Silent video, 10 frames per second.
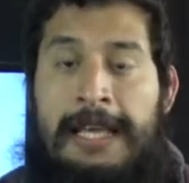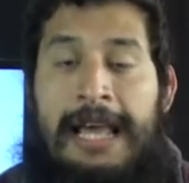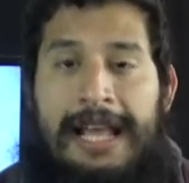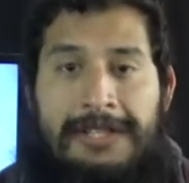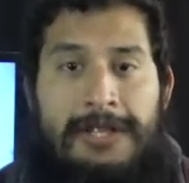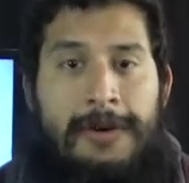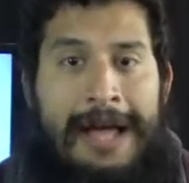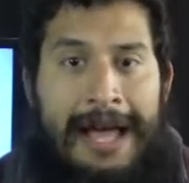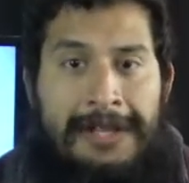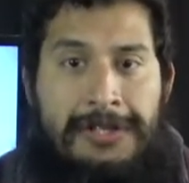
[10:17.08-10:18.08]
And so
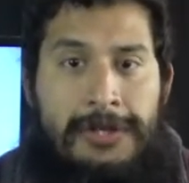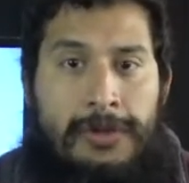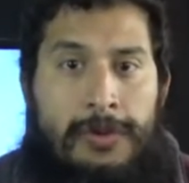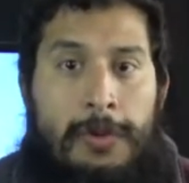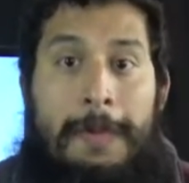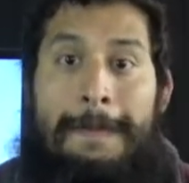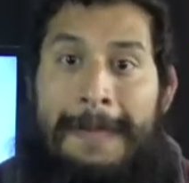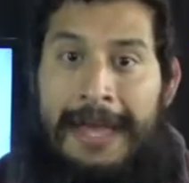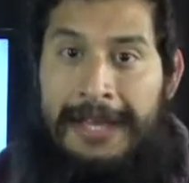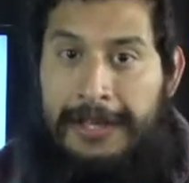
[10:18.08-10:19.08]
as you
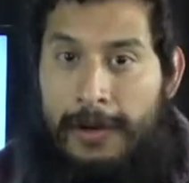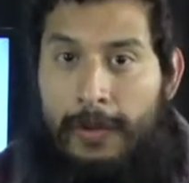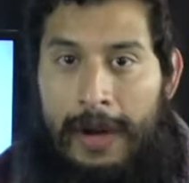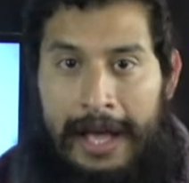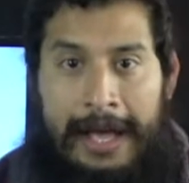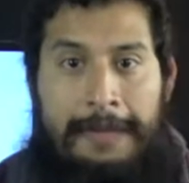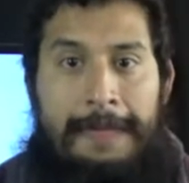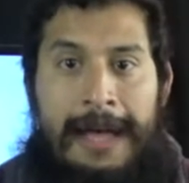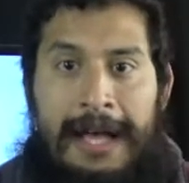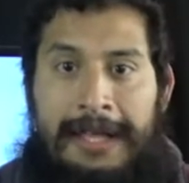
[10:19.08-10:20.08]
make your way
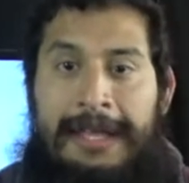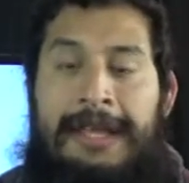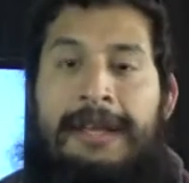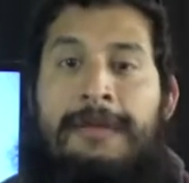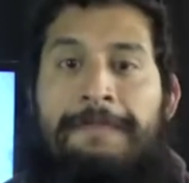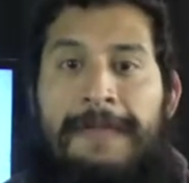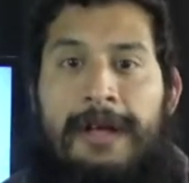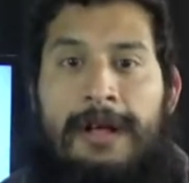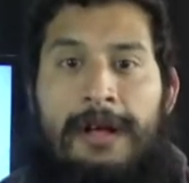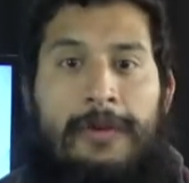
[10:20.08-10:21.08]
back in,
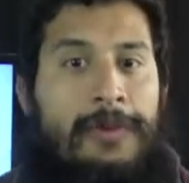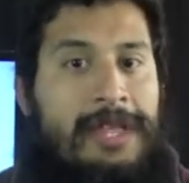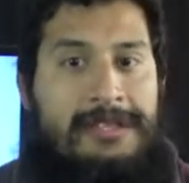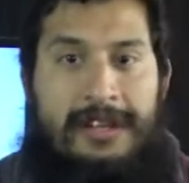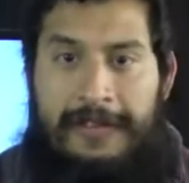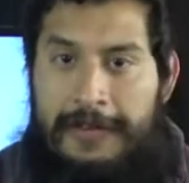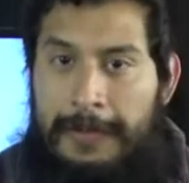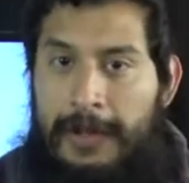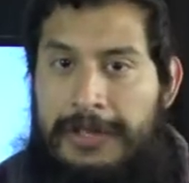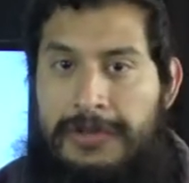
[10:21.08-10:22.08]
with as
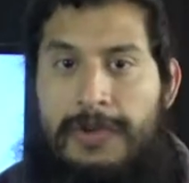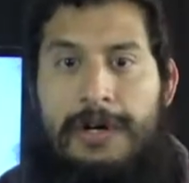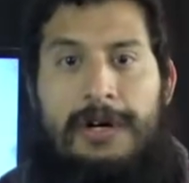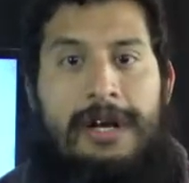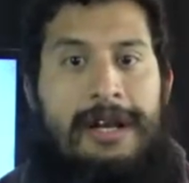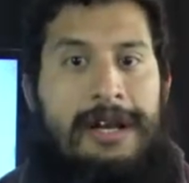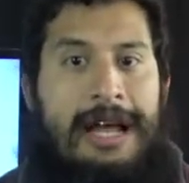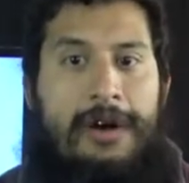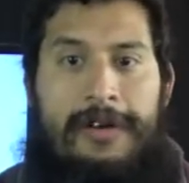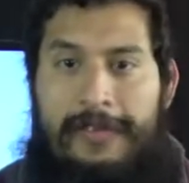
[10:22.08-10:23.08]
comfortable as you are and
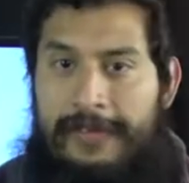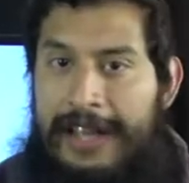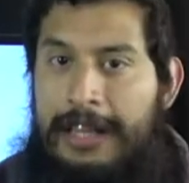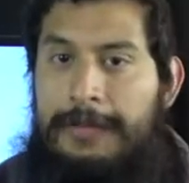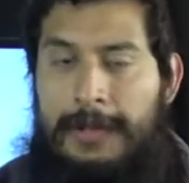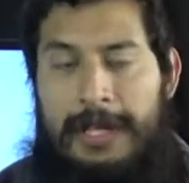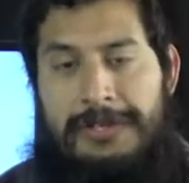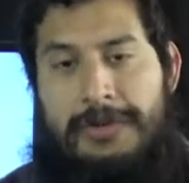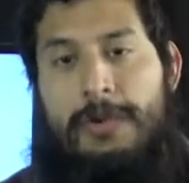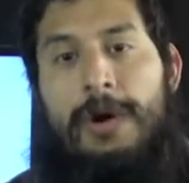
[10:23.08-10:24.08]
however available
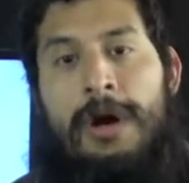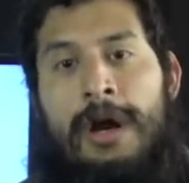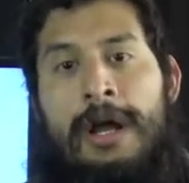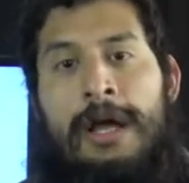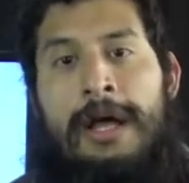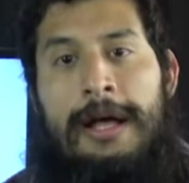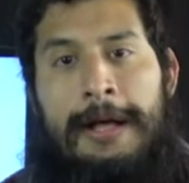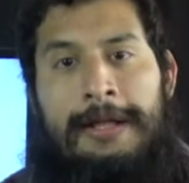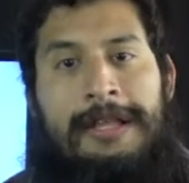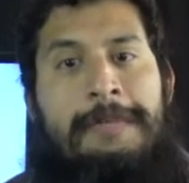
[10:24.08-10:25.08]
as you are,
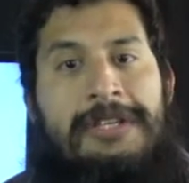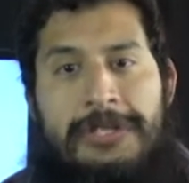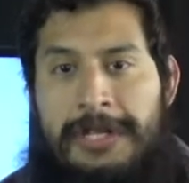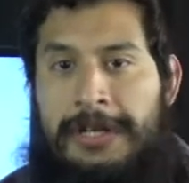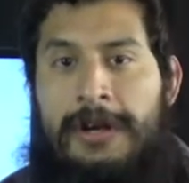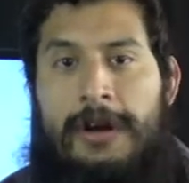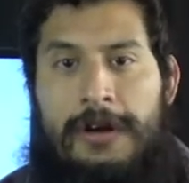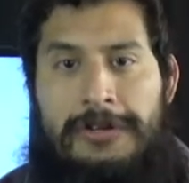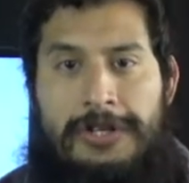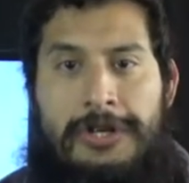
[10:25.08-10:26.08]
let me just
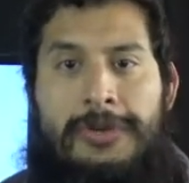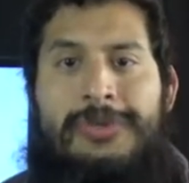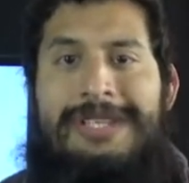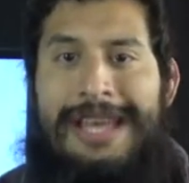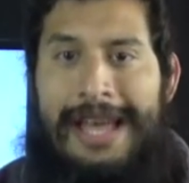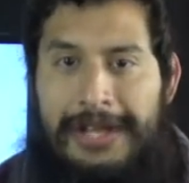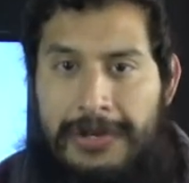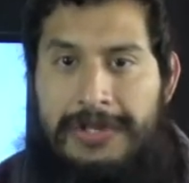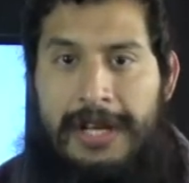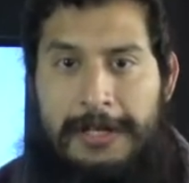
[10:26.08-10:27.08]
encourage you to
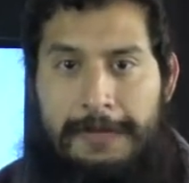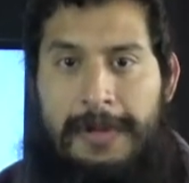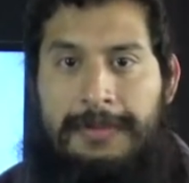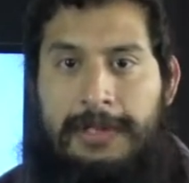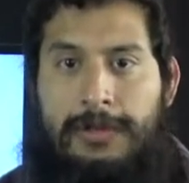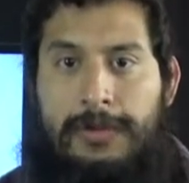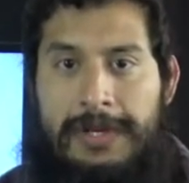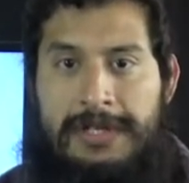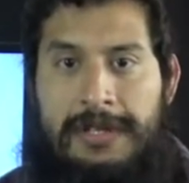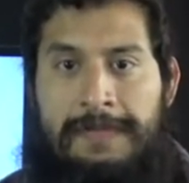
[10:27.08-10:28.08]
exercise biblical
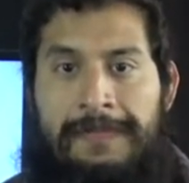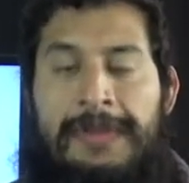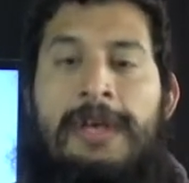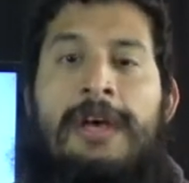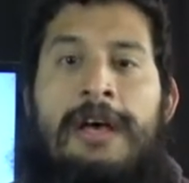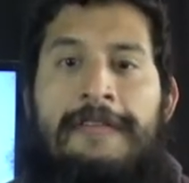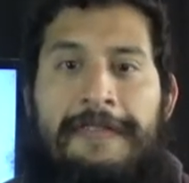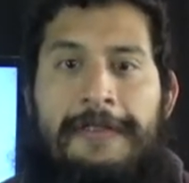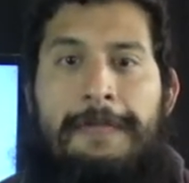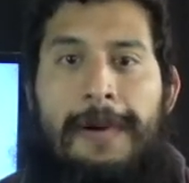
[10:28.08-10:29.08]
wisdom
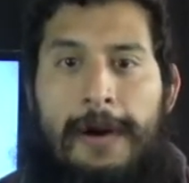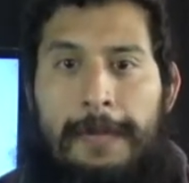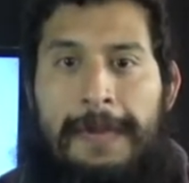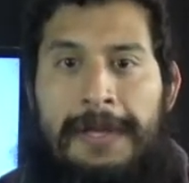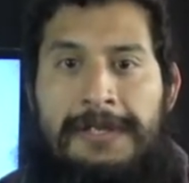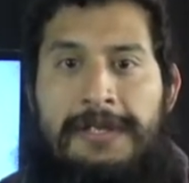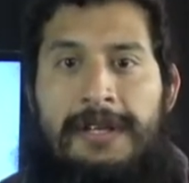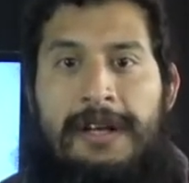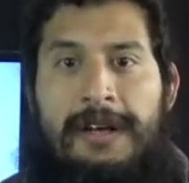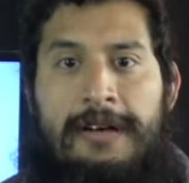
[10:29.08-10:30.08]
for the purpose
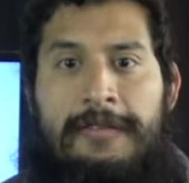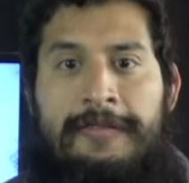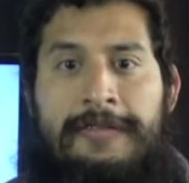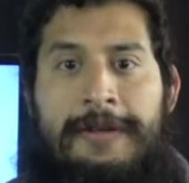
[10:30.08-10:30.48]
of